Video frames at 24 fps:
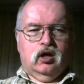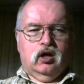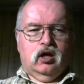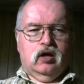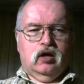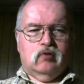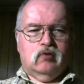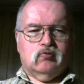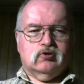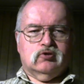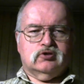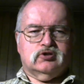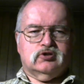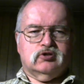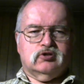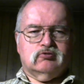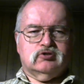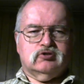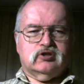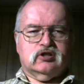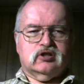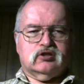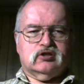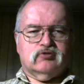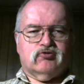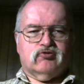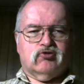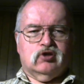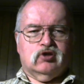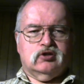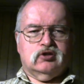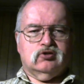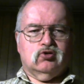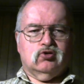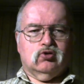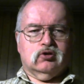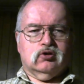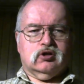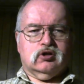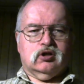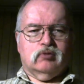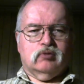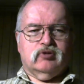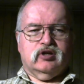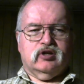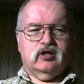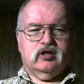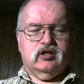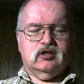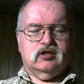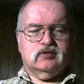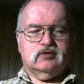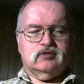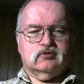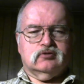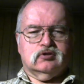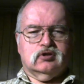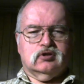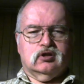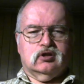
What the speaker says: and when she was at the front door coming in,